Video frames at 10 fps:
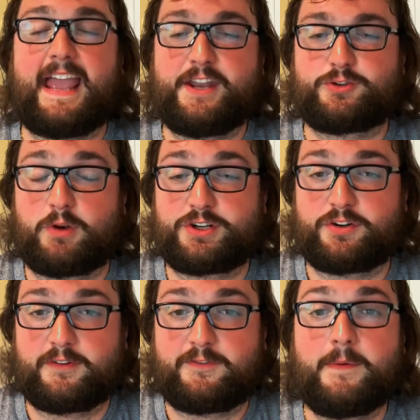edge
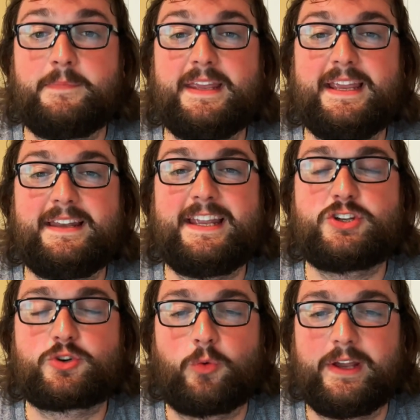rusher from the
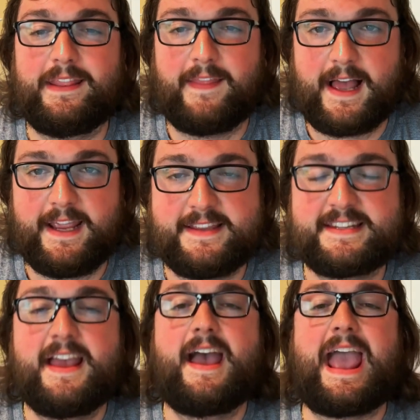Detroit Lions,
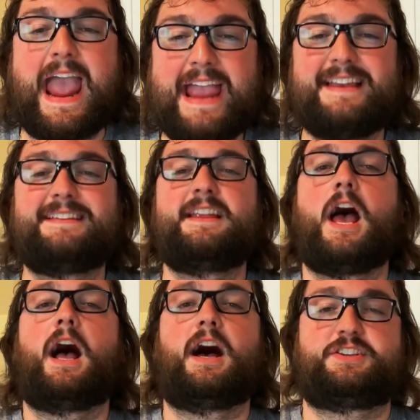Aiden
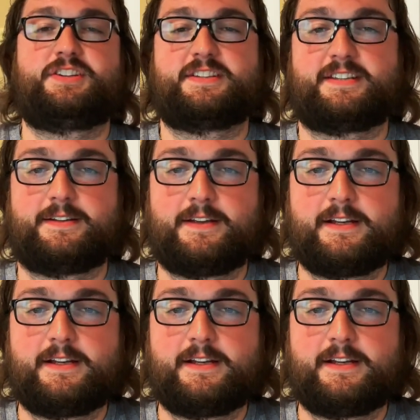Hutchinson.